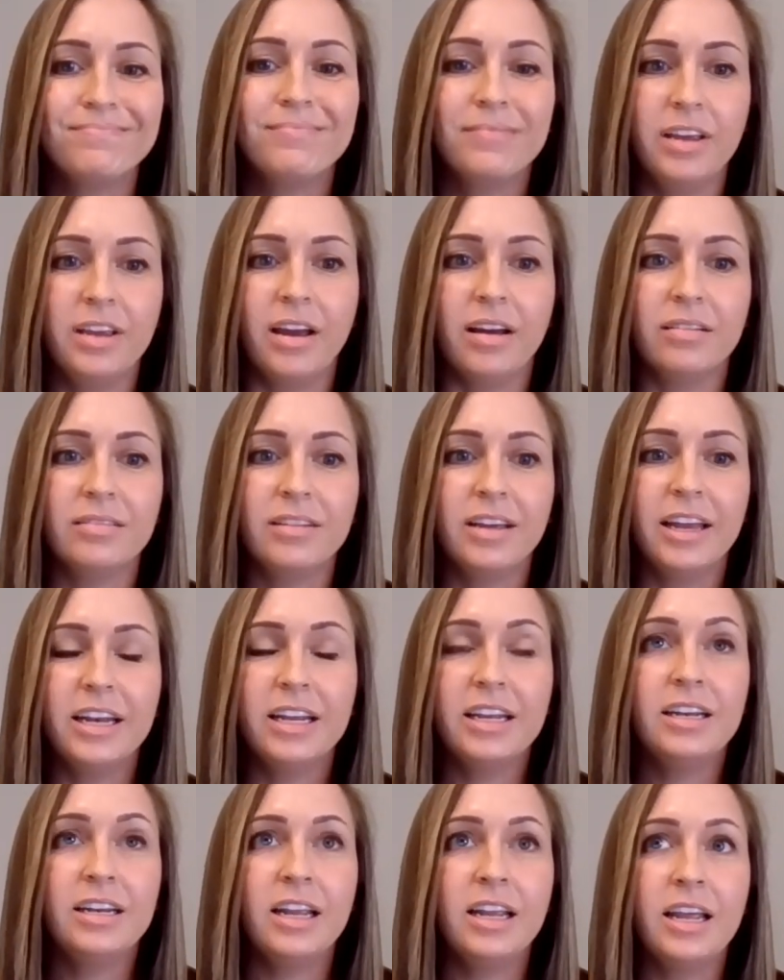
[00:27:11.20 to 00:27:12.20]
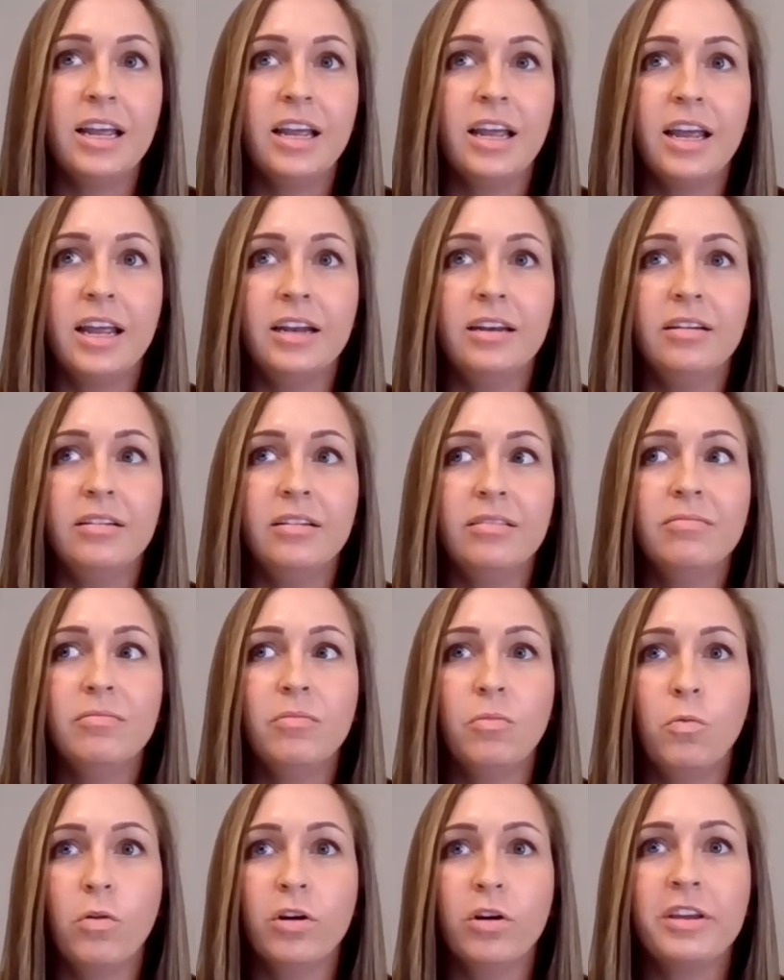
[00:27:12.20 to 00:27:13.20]
Yeah, and
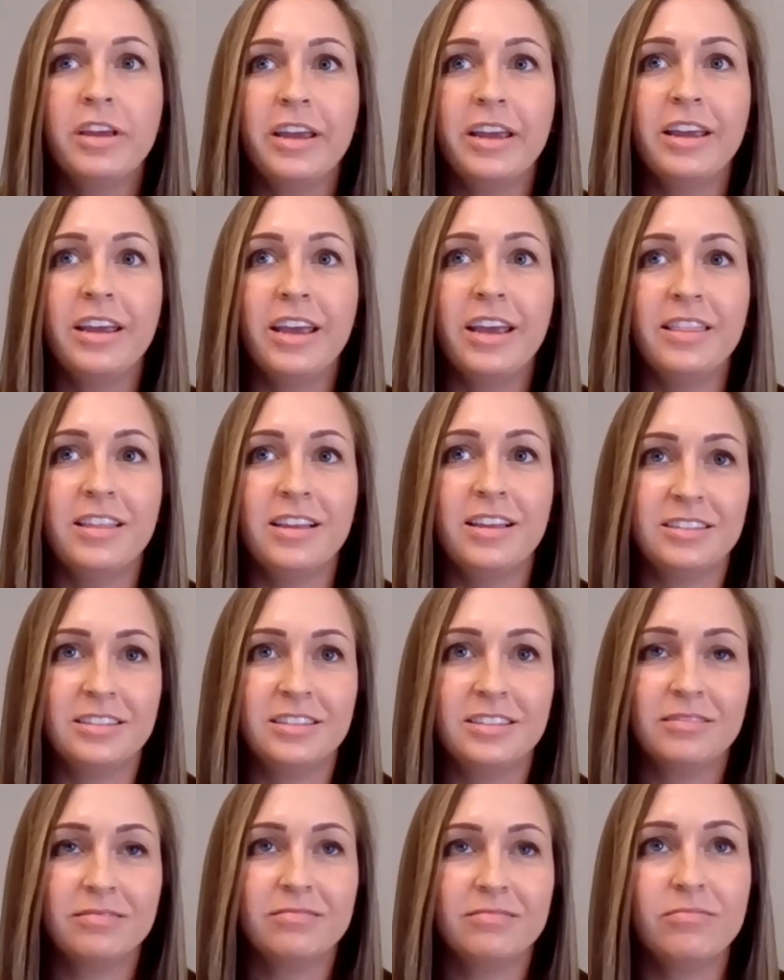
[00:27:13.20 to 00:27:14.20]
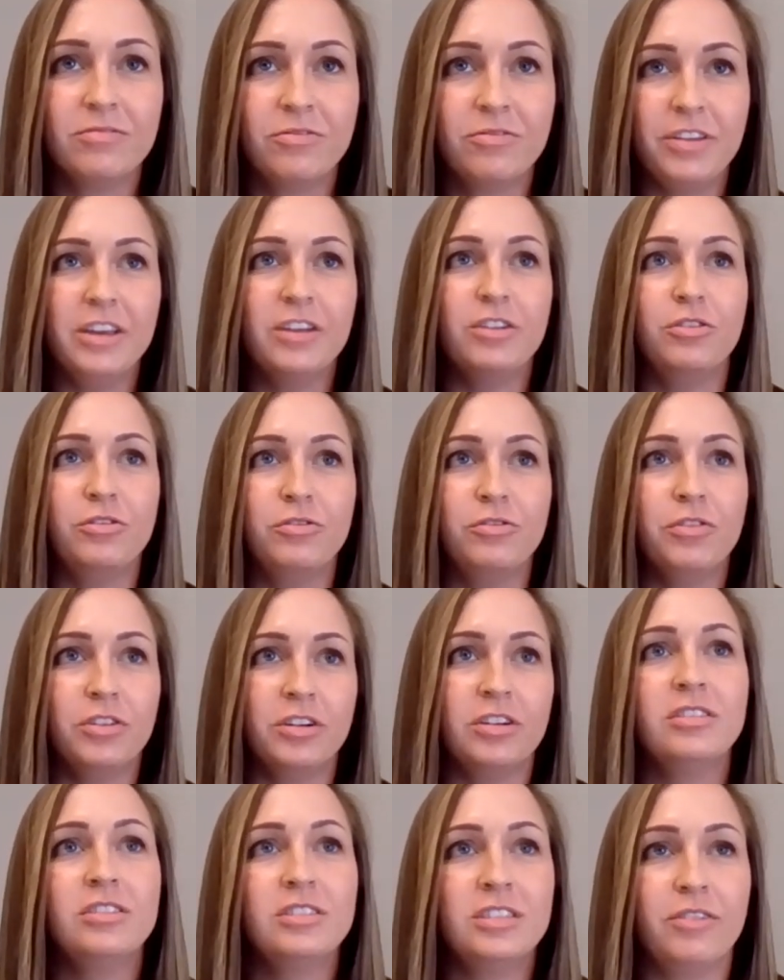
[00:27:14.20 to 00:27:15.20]
working in this field
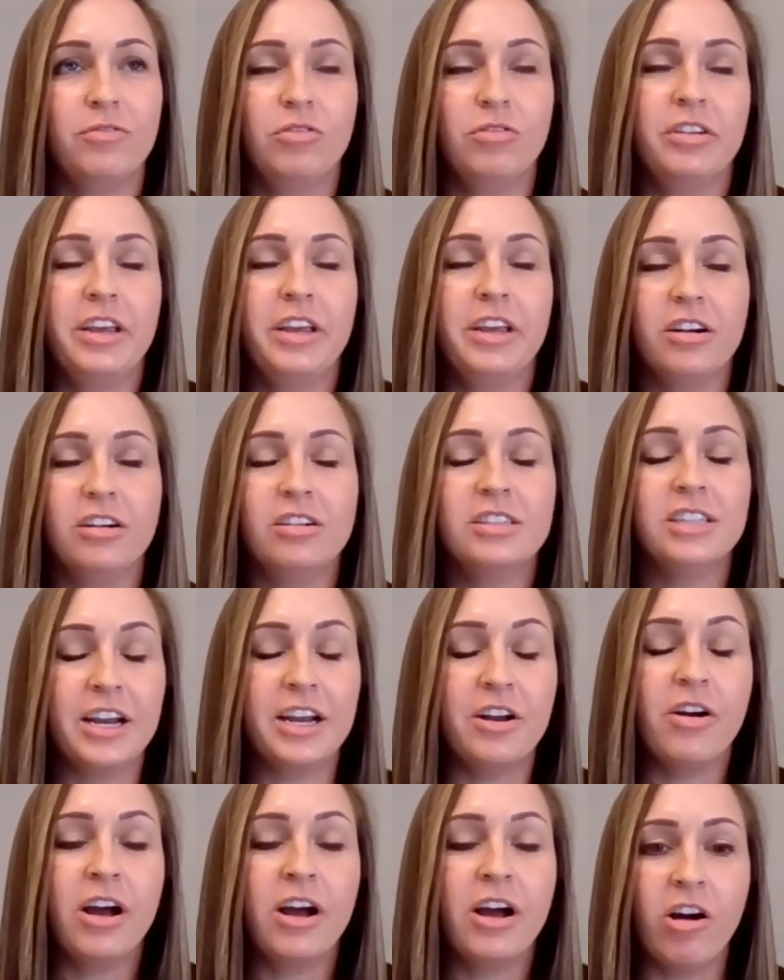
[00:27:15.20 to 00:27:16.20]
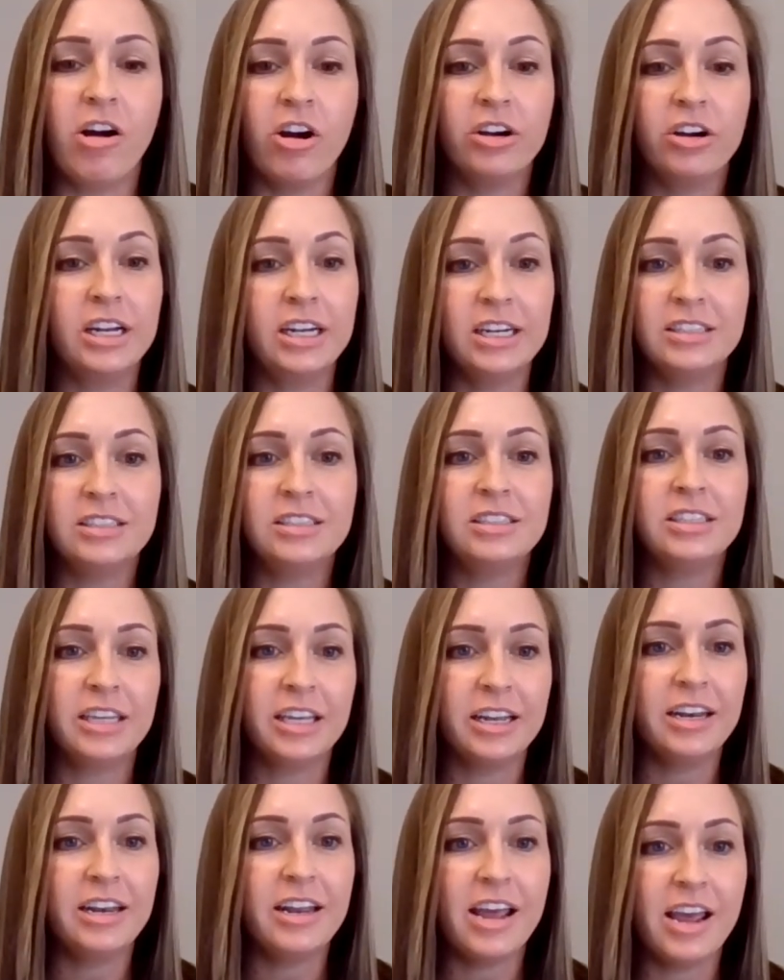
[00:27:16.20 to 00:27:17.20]
for several years, I know how hard it is to
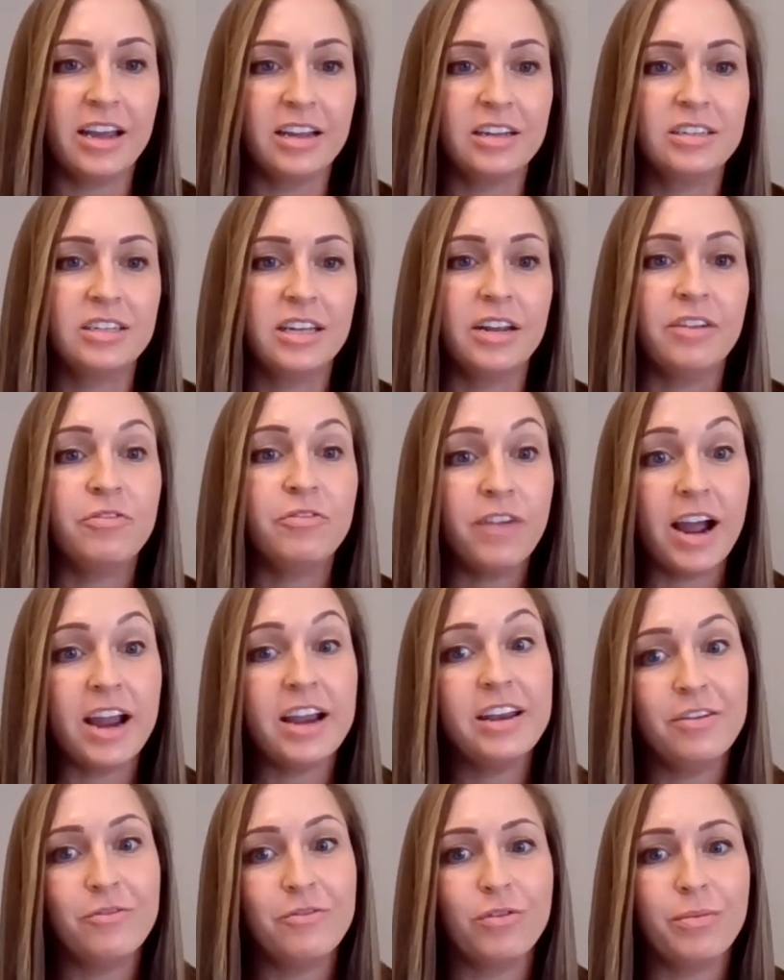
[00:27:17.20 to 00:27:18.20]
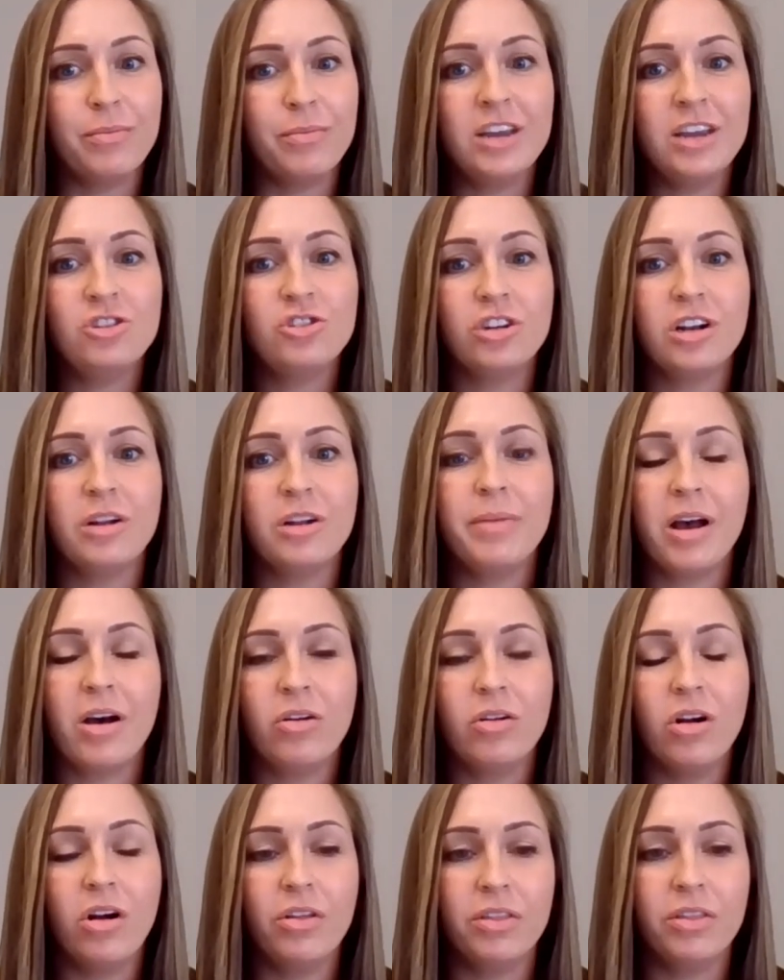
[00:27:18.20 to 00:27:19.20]
connect and find information about
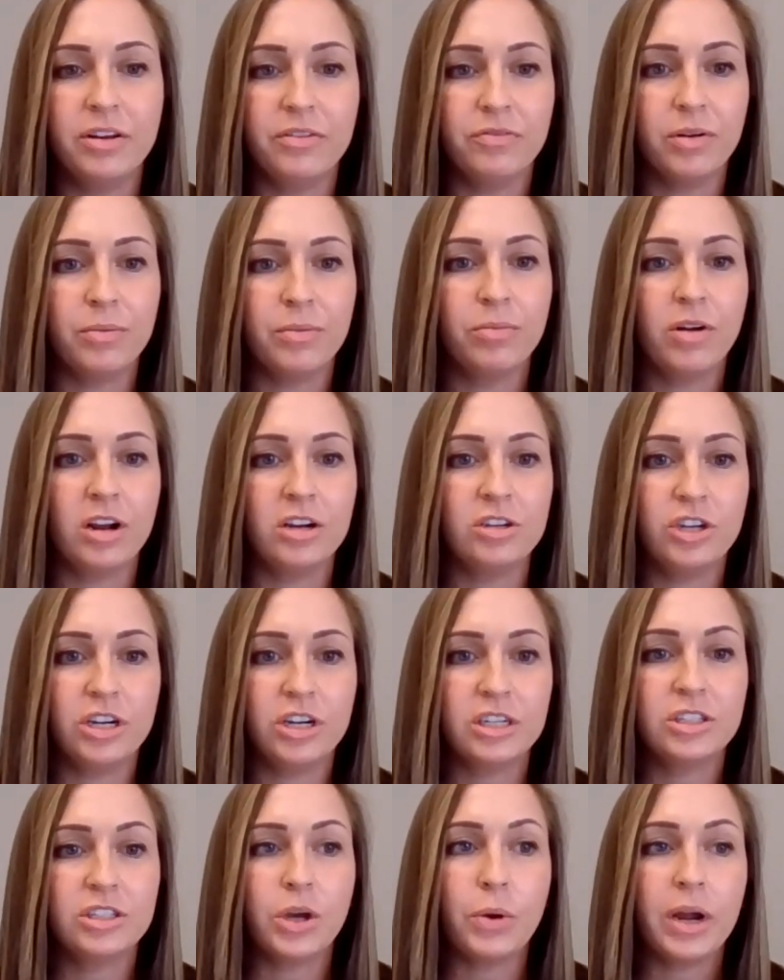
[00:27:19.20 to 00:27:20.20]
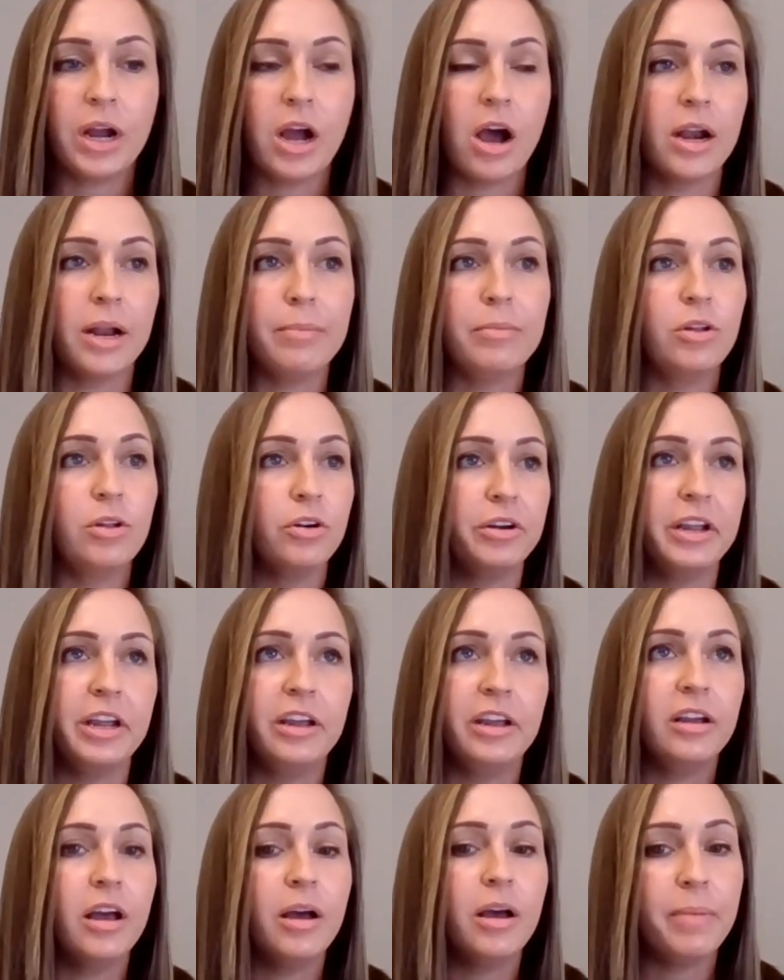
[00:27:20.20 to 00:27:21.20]
all the different projects going on. I'm
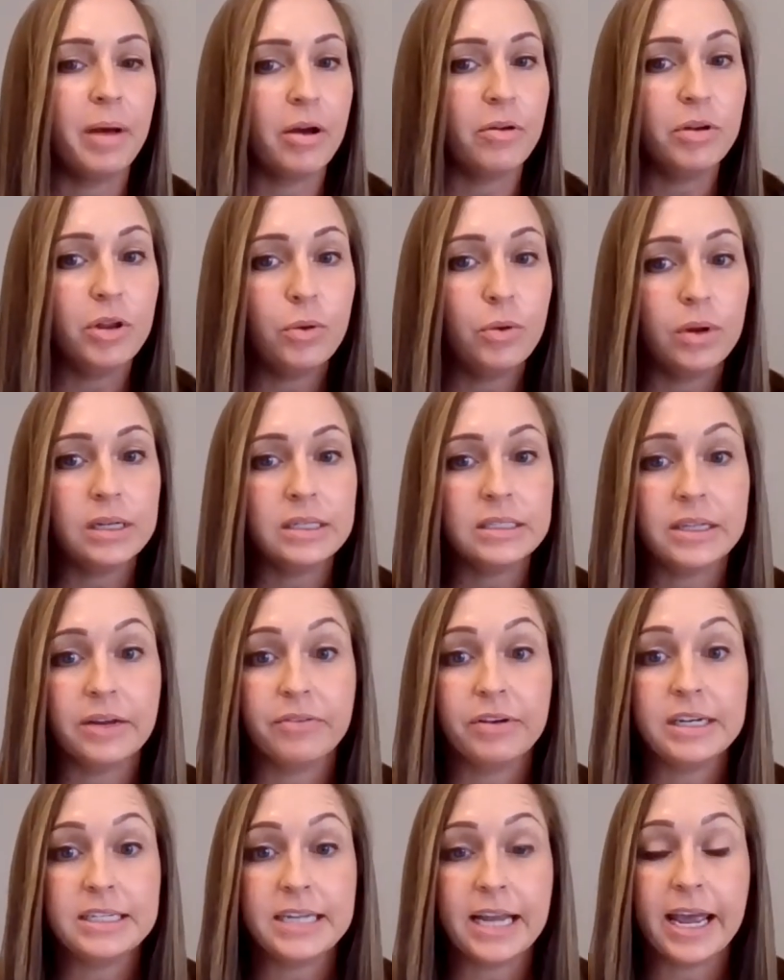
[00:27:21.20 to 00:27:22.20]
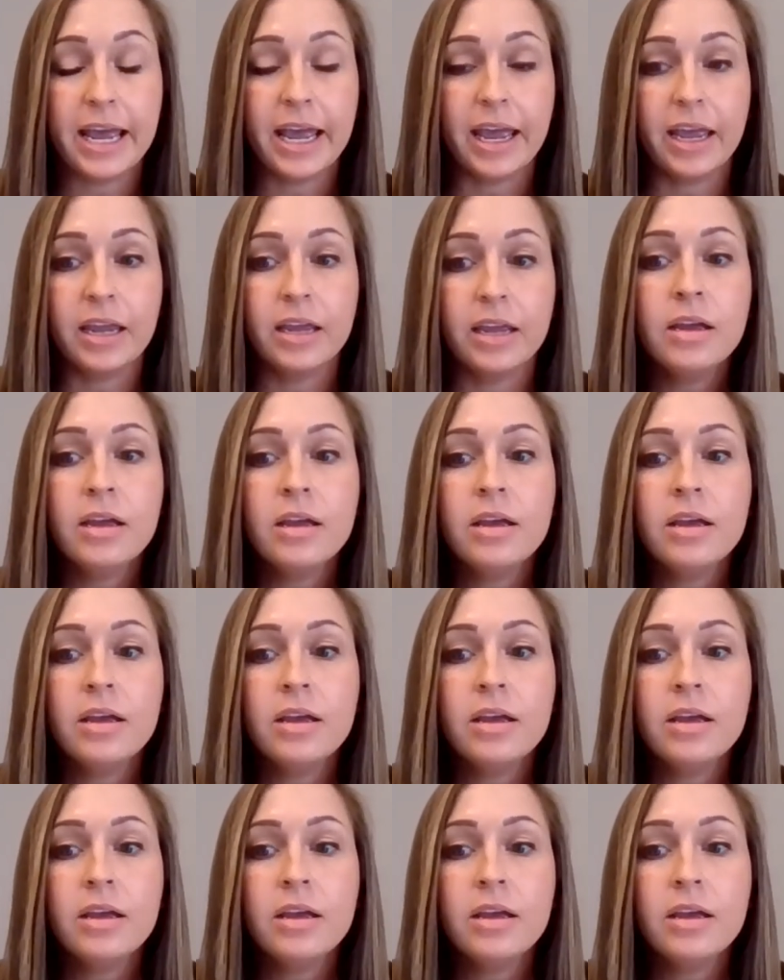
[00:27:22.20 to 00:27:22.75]
learning about new ones every day.